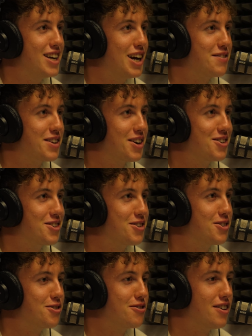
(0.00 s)
You have to go
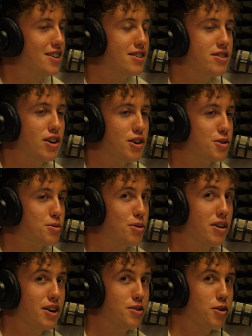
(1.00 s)
to
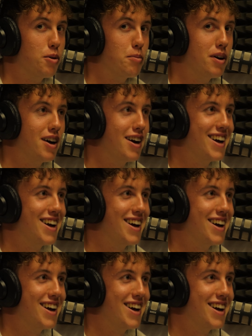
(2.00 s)
Dunkersville Airdrome